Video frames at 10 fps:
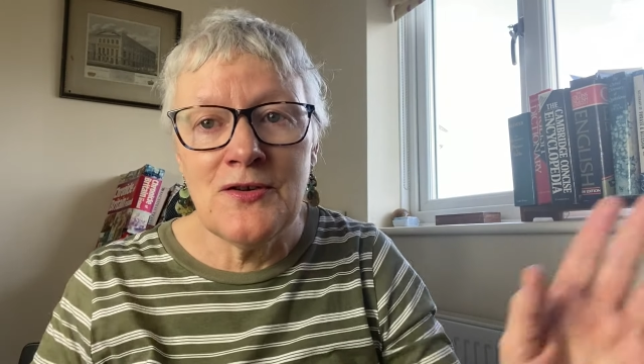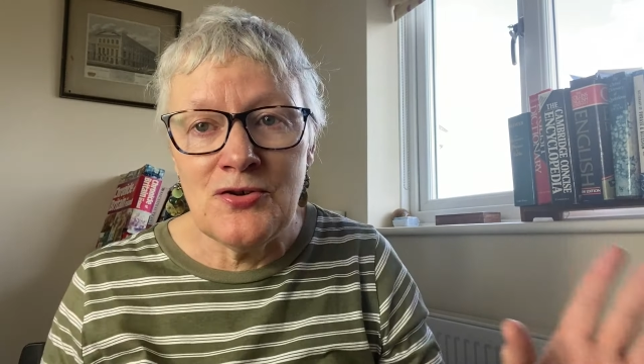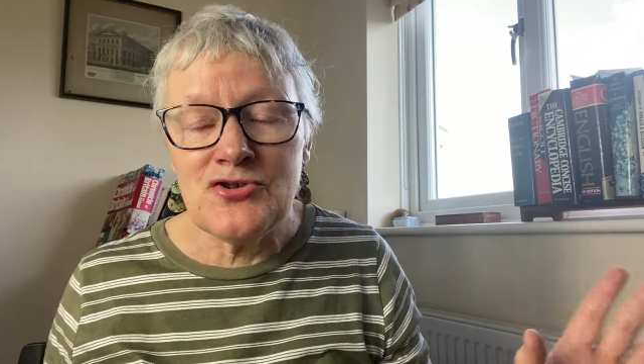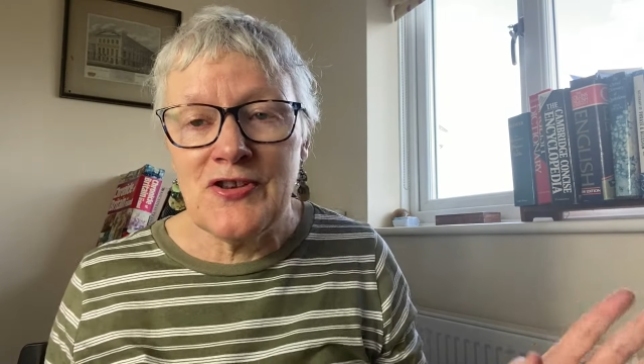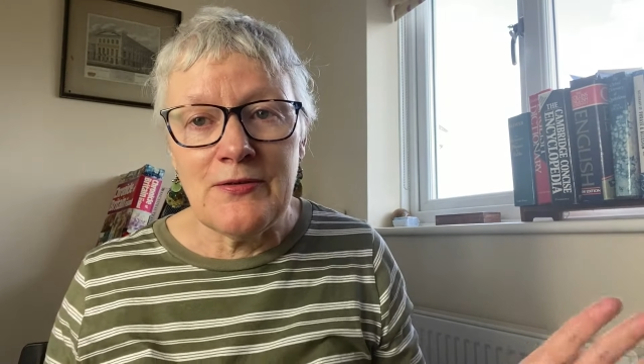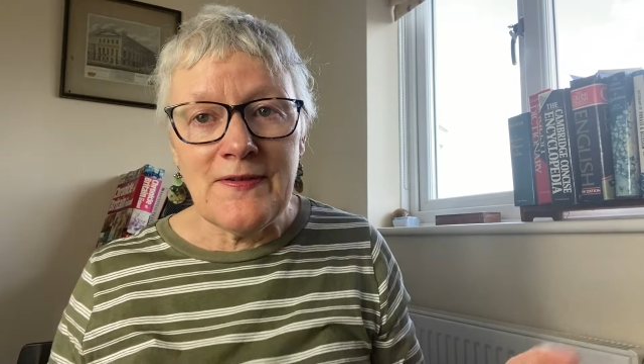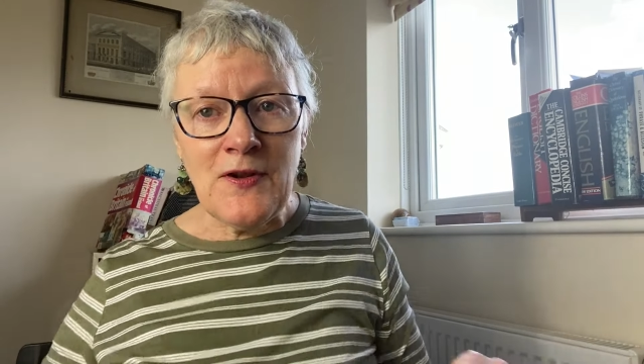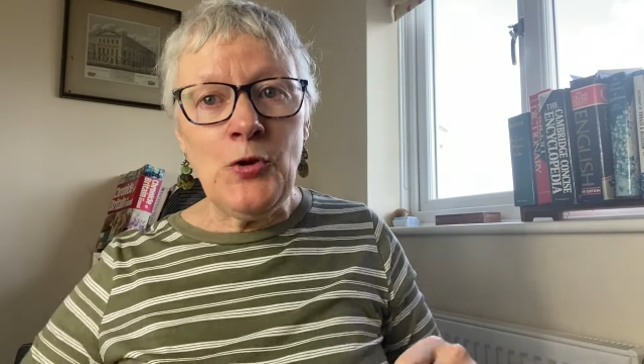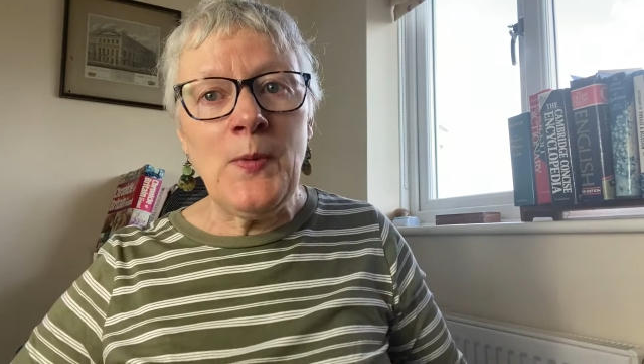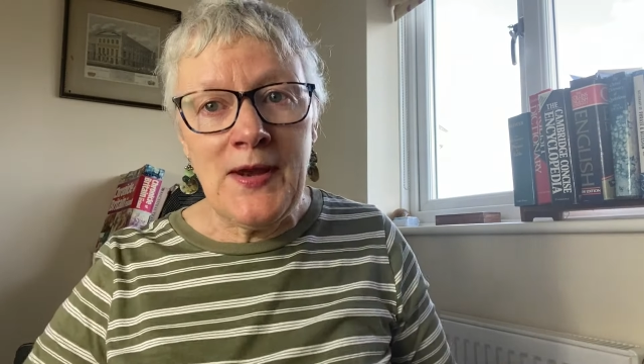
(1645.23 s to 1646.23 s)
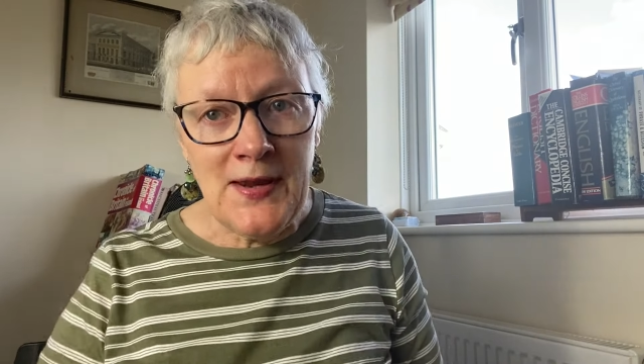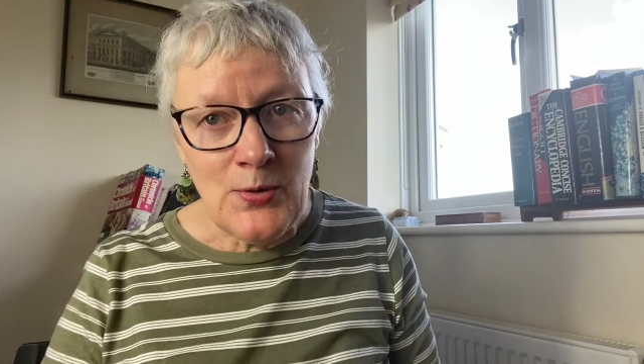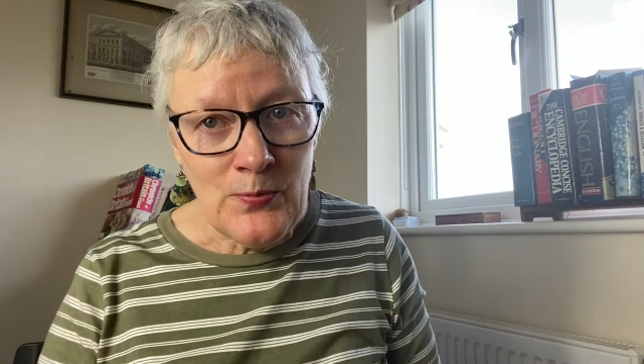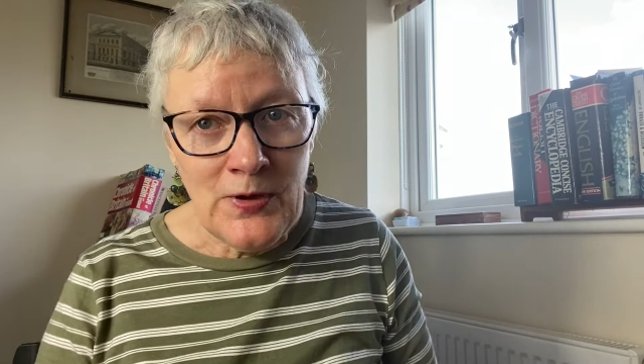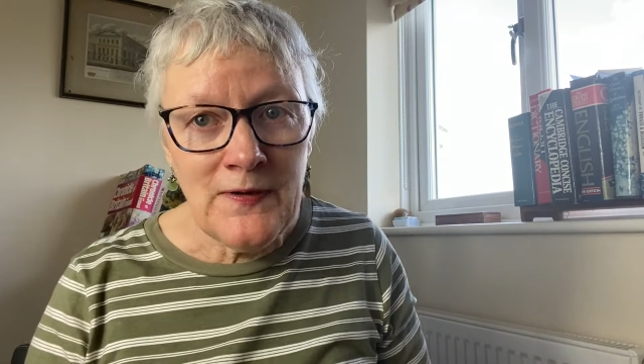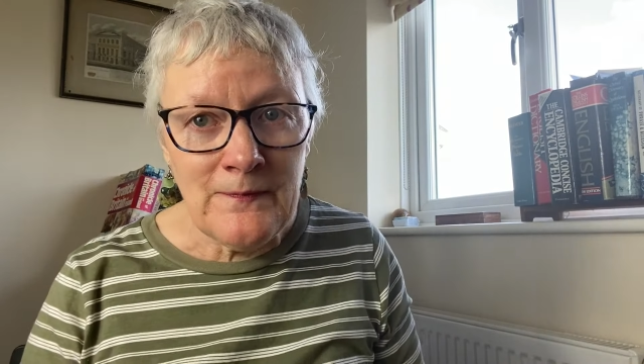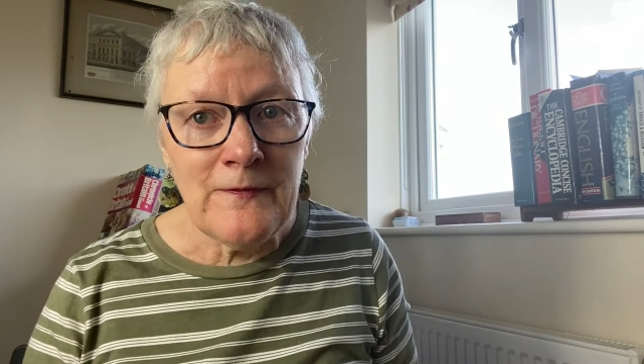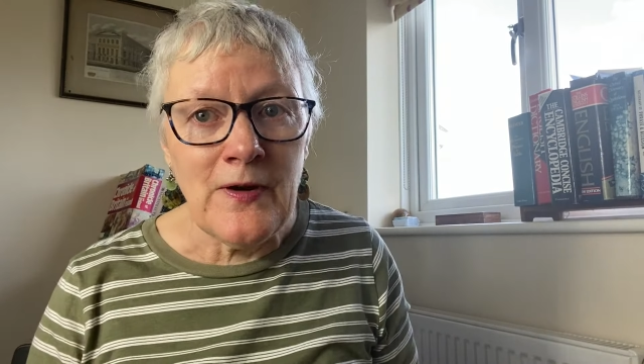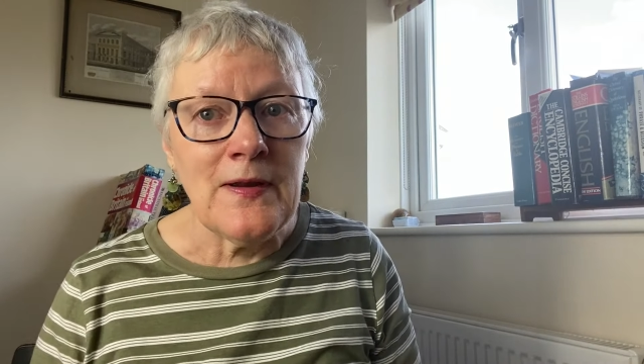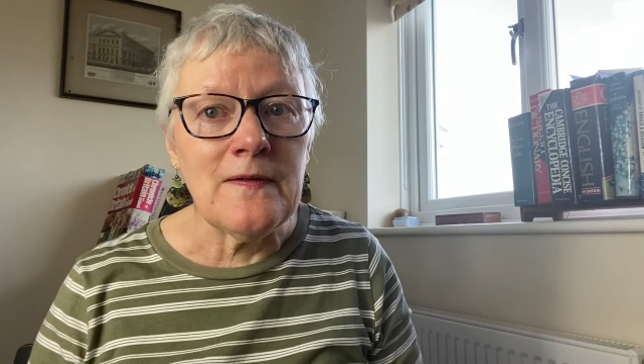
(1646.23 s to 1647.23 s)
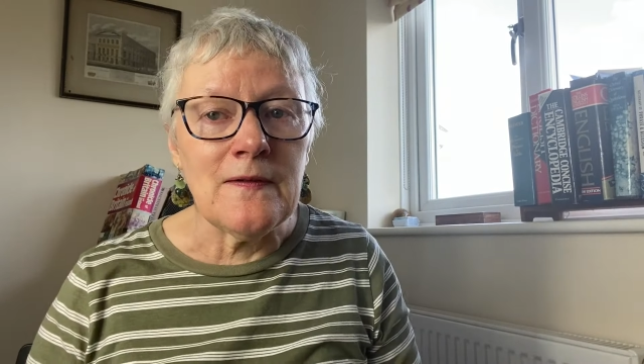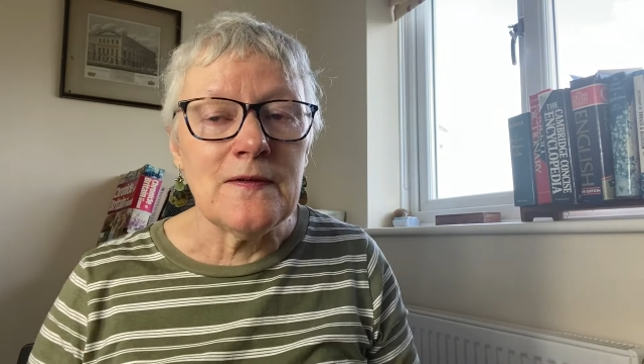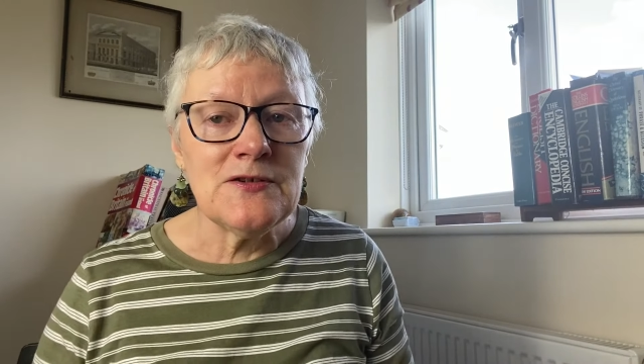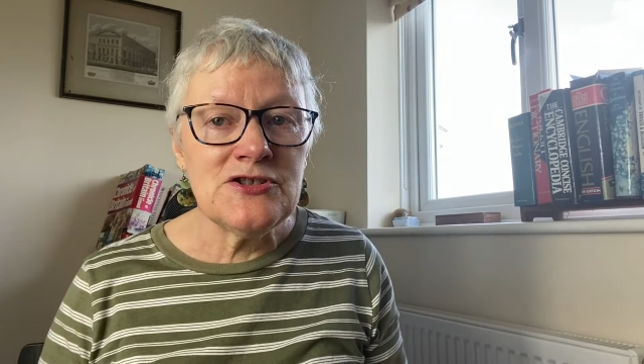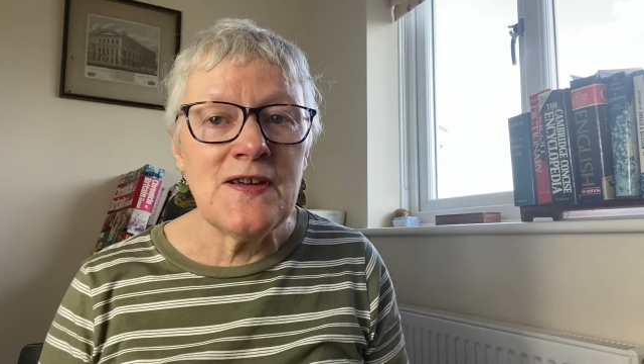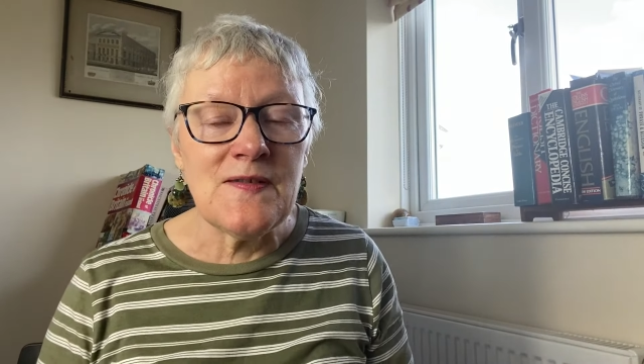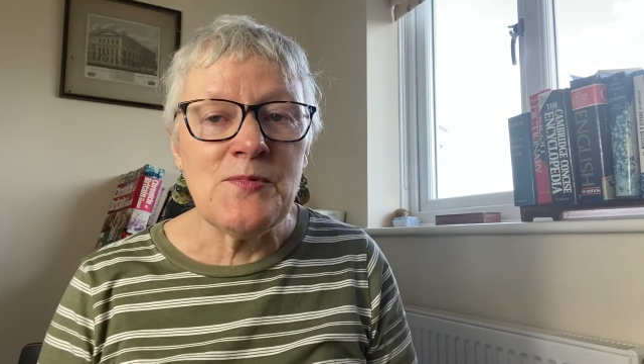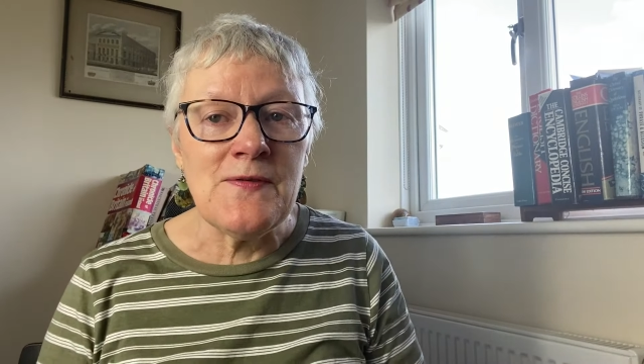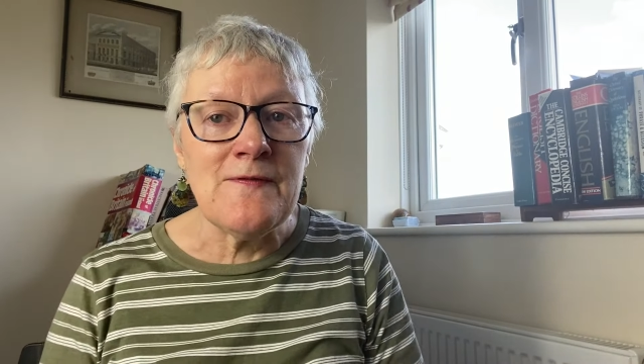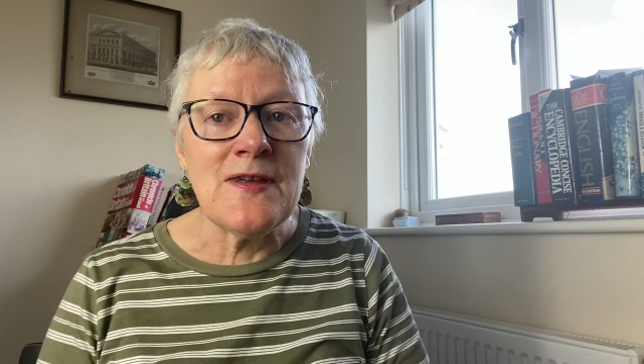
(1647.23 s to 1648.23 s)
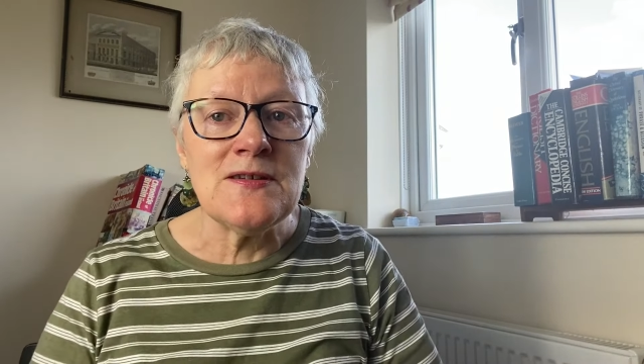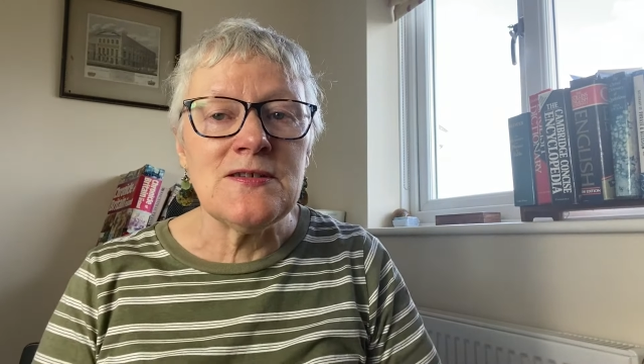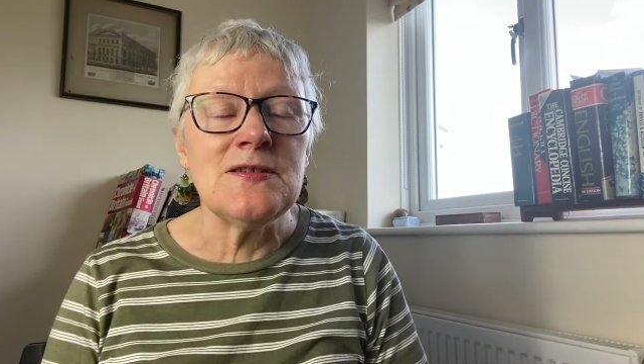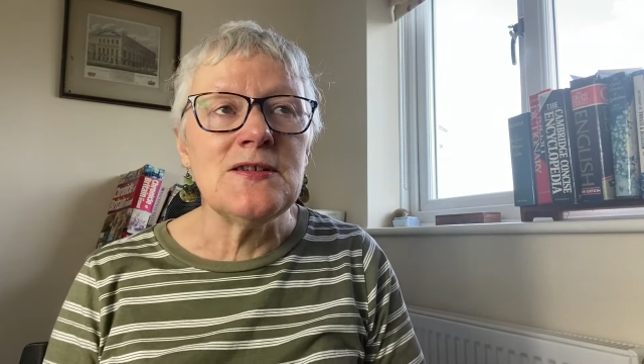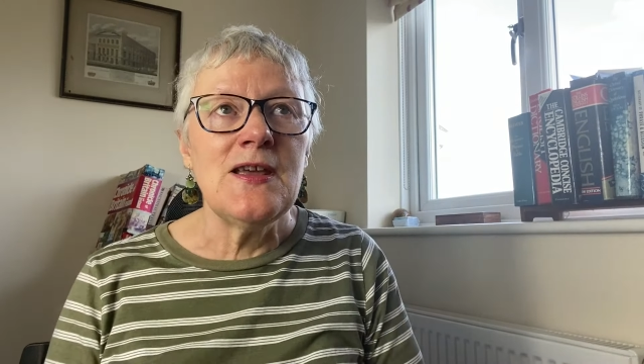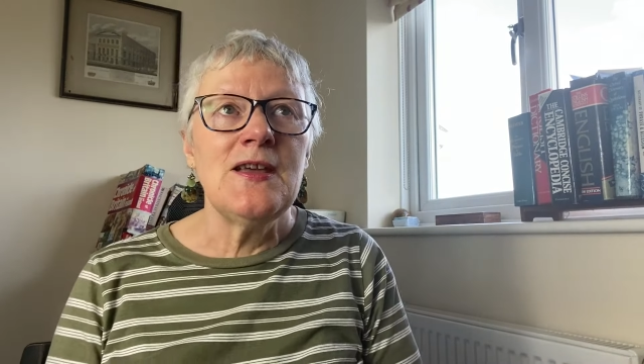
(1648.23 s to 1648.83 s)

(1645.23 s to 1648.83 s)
Gosh, there are so many words and phrases Shakespeare invented.